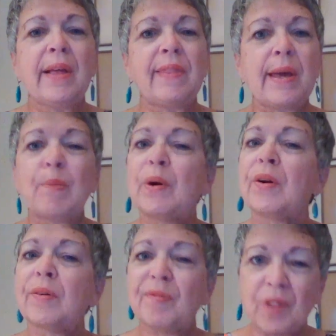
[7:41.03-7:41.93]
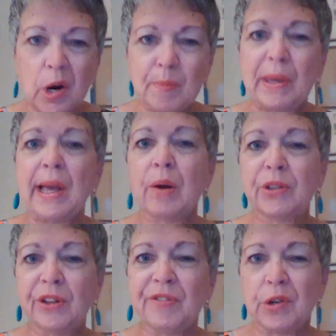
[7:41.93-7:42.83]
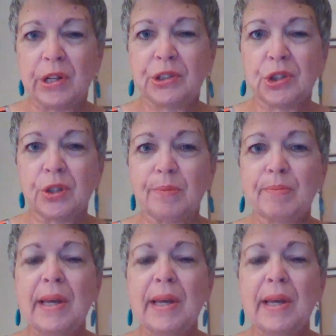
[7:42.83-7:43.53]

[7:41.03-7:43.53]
they were farming out her furniture.